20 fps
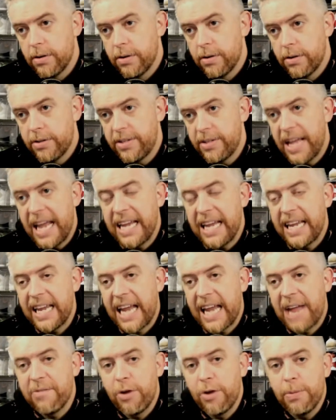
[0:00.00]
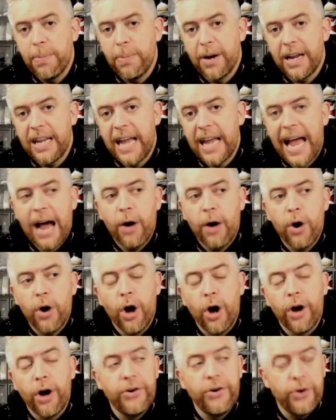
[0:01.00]
taking everybody out
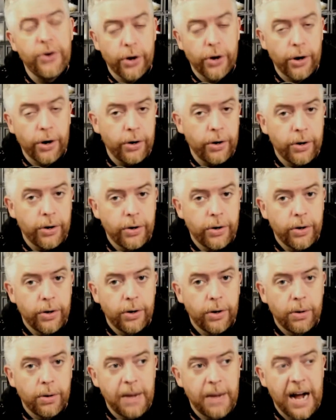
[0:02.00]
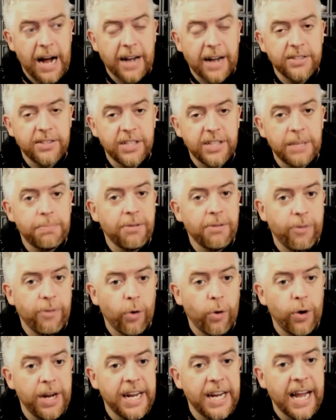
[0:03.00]
under Moxley
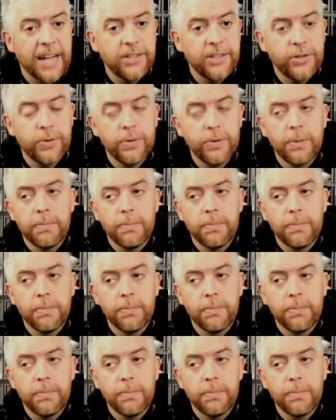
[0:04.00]
before he gets to him.